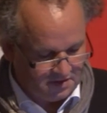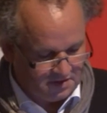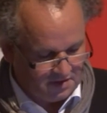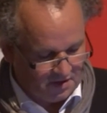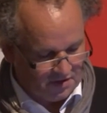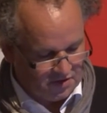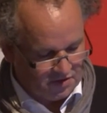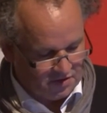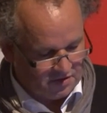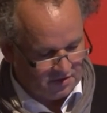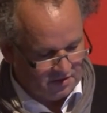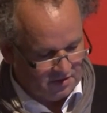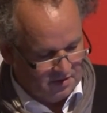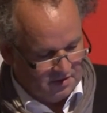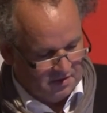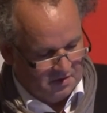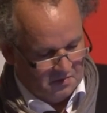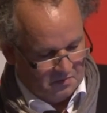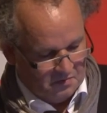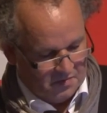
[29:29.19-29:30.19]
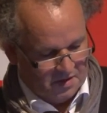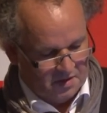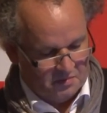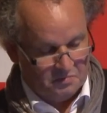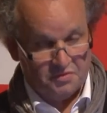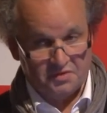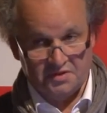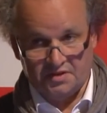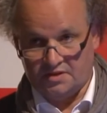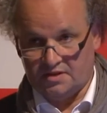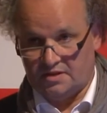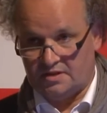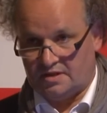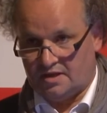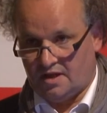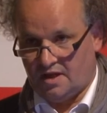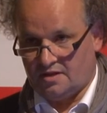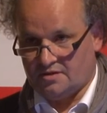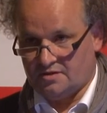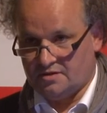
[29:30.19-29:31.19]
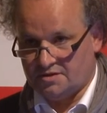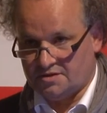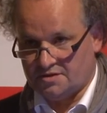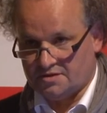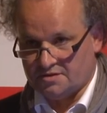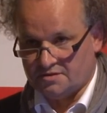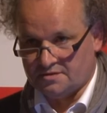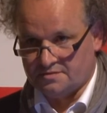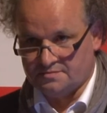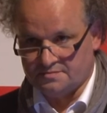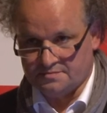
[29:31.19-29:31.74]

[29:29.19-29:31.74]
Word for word: such by the political calculus.